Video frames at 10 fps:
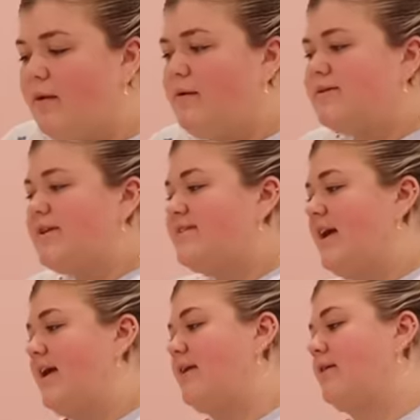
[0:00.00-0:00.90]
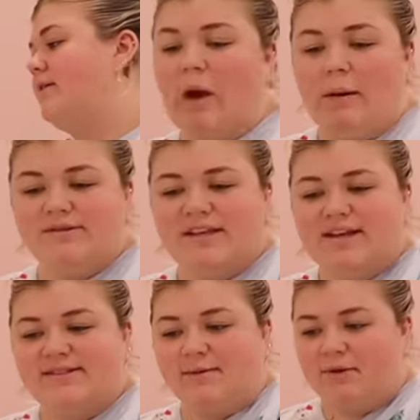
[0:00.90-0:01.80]
What was I saying? I was
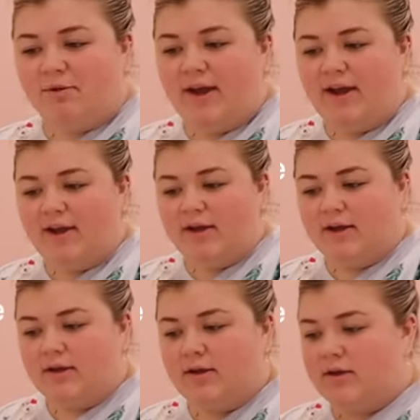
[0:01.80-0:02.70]
saying something, right?